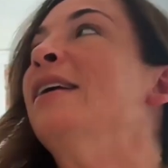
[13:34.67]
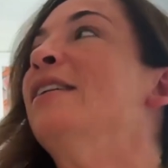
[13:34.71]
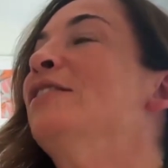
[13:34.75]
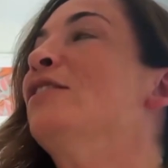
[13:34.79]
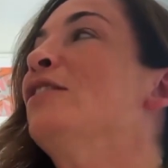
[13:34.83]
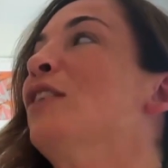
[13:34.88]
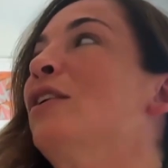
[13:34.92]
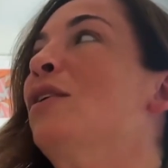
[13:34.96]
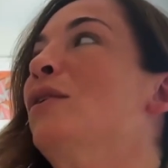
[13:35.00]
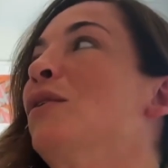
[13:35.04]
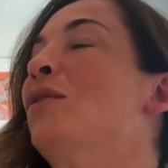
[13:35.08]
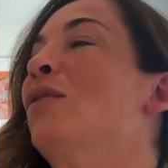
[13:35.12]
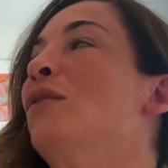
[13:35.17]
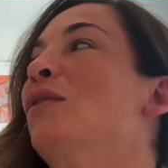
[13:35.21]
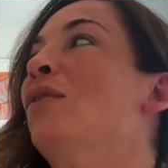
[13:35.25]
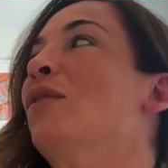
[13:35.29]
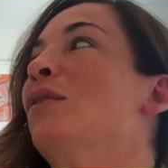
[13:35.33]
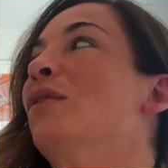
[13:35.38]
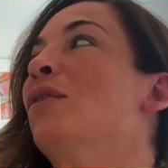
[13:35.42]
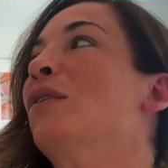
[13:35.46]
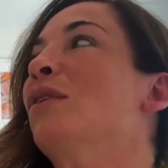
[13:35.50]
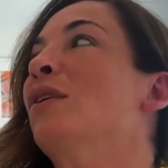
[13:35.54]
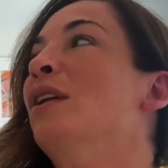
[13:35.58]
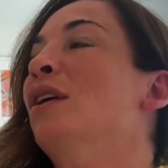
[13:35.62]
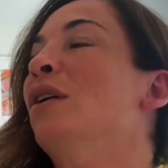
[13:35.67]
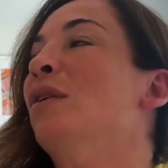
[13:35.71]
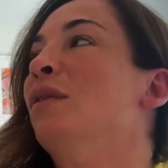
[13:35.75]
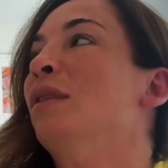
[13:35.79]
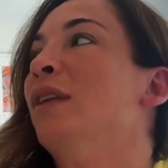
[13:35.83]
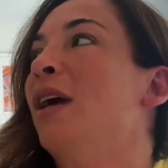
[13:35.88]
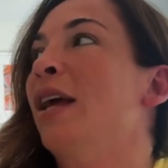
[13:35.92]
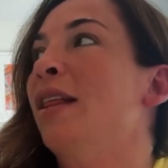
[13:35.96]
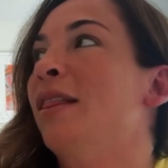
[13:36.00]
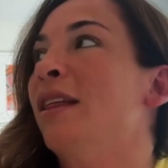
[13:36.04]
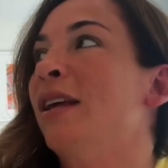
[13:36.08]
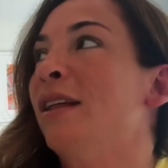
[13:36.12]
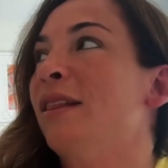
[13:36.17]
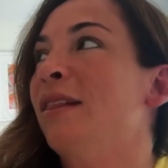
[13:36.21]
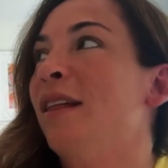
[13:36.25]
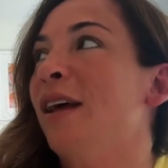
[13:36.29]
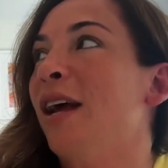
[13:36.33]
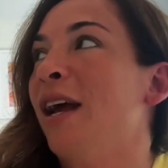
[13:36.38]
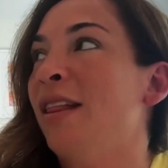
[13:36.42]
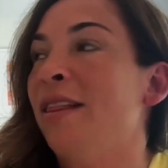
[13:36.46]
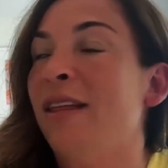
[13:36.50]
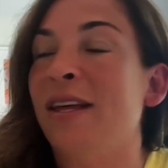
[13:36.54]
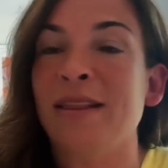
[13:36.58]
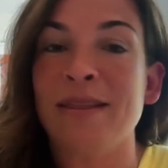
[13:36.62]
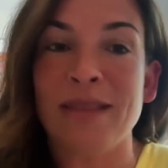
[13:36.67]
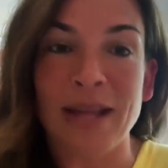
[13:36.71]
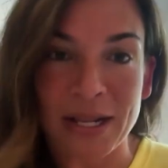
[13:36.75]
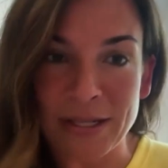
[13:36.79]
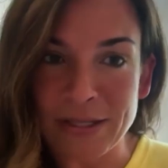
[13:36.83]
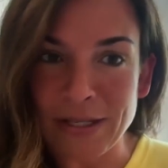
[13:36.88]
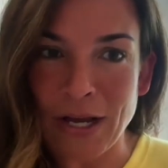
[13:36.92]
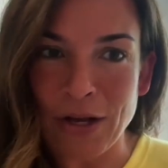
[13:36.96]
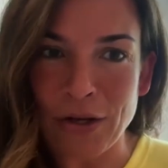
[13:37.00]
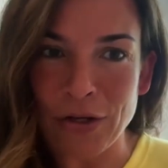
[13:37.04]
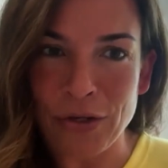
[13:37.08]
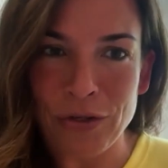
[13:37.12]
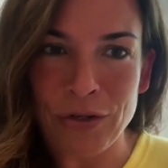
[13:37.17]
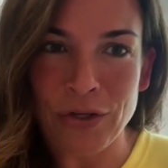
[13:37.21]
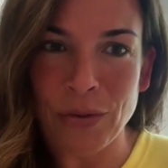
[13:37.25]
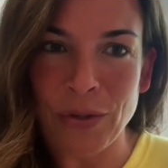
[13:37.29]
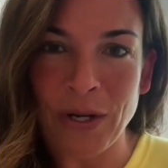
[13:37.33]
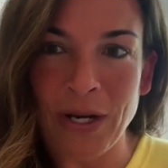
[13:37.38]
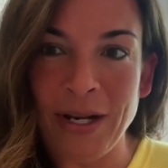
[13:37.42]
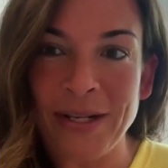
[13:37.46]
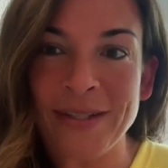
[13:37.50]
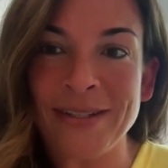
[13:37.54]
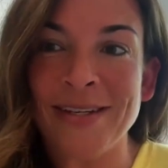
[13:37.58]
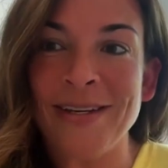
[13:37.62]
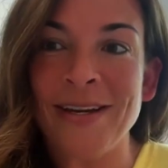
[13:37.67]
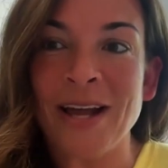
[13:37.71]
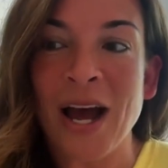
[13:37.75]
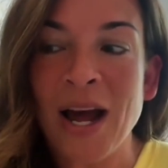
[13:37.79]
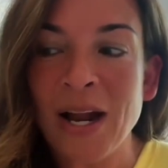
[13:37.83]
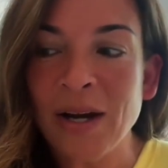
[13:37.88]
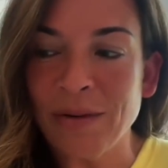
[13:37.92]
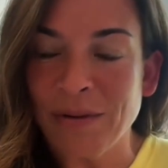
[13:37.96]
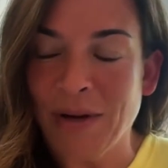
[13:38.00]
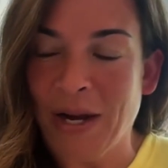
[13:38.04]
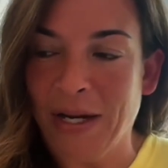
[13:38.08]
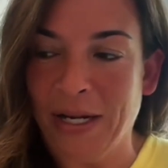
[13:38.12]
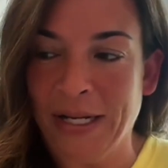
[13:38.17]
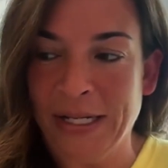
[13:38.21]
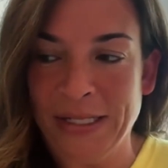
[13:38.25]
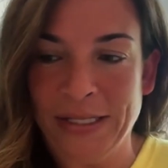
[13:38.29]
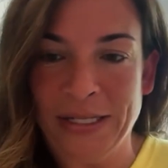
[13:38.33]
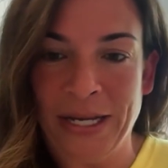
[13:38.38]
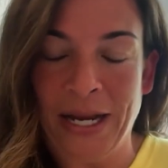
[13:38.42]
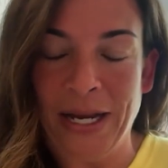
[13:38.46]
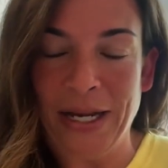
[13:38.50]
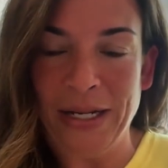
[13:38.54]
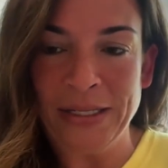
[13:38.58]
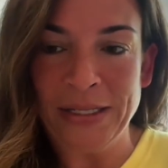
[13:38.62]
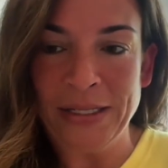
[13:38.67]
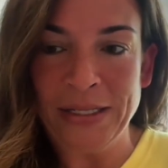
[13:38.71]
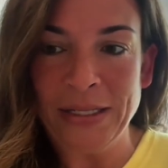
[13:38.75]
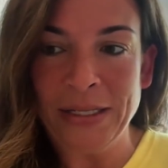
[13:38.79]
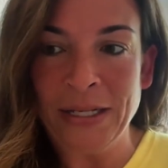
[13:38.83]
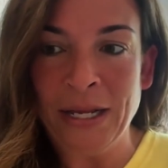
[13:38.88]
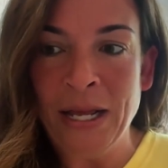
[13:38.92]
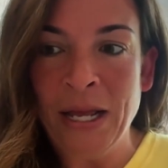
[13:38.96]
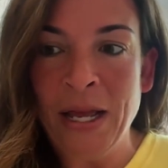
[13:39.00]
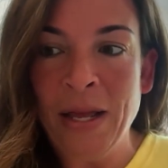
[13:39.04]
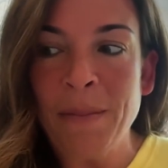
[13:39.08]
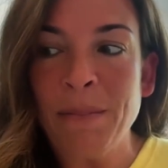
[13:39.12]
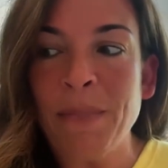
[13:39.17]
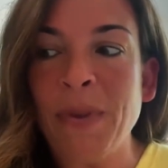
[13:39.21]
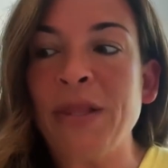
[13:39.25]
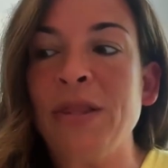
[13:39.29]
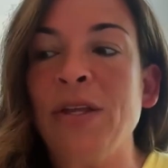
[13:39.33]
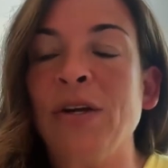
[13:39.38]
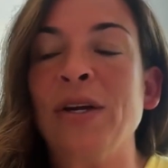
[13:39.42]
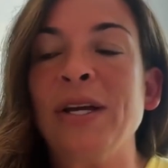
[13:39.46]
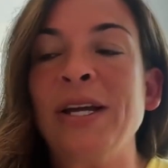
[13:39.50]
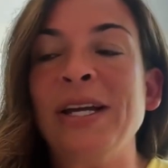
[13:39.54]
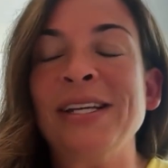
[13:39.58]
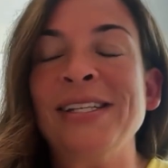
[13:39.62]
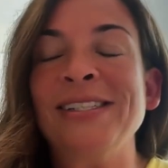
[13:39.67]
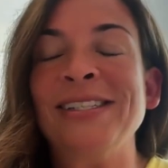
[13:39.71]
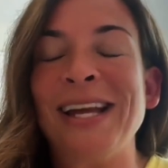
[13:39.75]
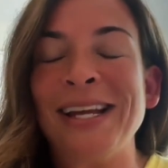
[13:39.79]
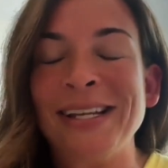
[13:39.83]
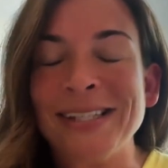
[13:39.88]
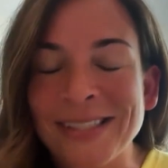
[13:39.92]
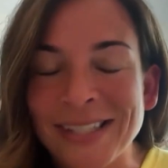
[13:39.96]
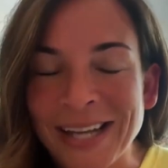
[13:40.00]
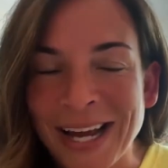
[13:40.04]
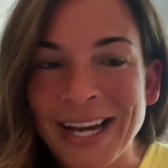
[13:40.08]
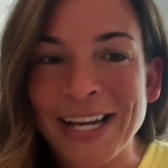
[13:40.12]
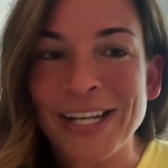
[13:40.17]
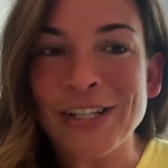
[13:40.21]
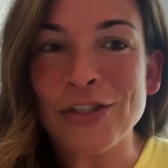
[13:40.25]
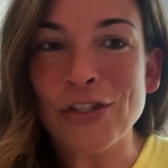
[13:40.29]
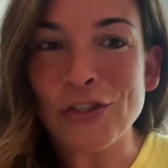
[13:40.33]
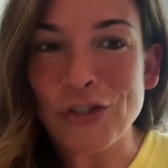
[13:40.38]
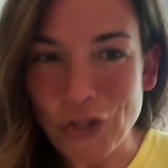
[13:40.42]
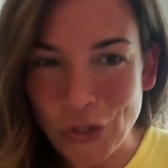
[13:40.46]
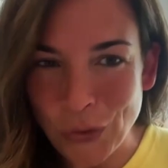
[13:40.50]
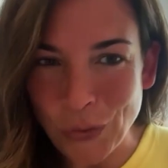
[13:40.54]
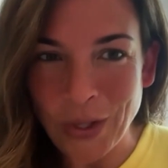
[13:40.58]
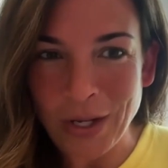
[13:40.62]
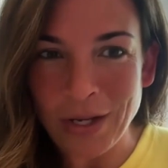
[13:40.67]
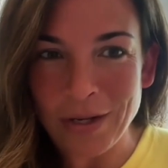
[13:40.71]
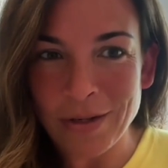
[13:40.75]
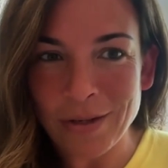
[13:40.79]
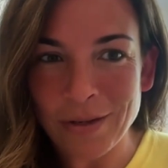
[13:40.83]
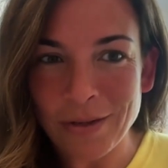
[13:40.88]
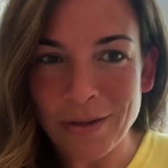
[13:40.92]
so, I think that's how you do it. It's not rocket science, but there is a science to it.